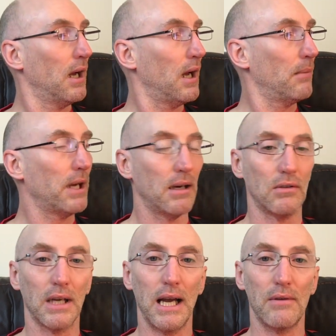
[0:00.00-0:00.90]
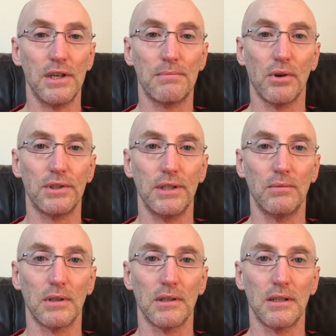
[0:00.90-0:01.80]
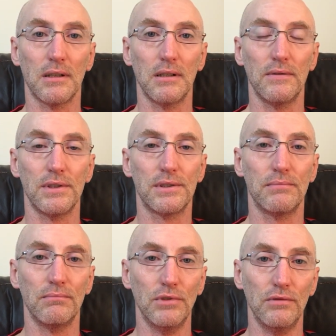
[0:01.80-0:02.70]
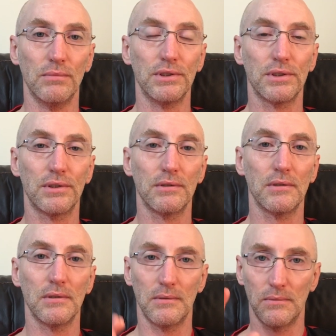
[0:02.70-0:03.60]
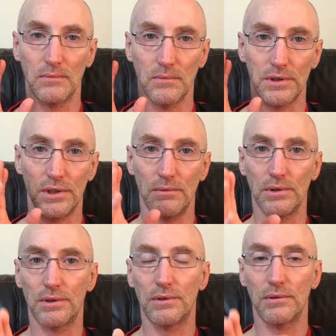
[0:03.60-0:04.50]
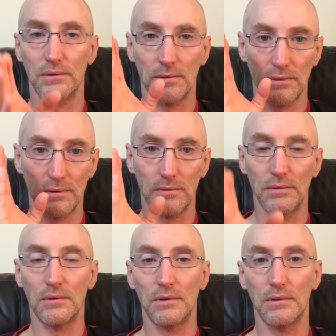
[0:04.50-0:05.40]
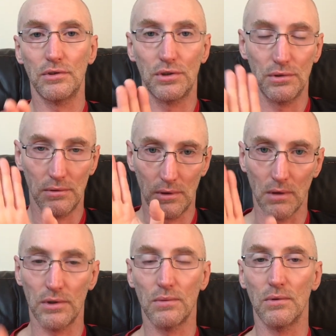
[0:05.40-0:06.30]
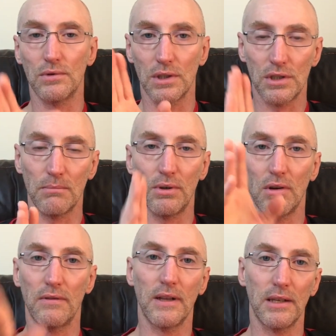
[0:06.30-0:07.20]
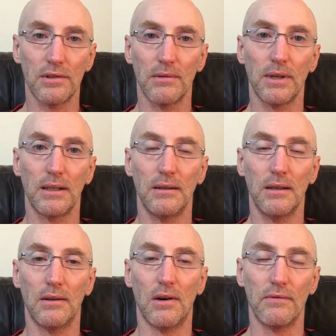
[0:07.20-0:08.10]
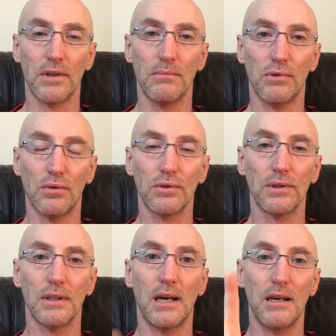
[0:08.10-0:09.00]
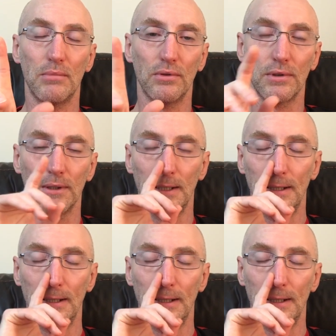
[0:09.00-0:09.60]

about how he spotted one of the divers' movements once she was going towards and jumping off the edge of the board, the high board.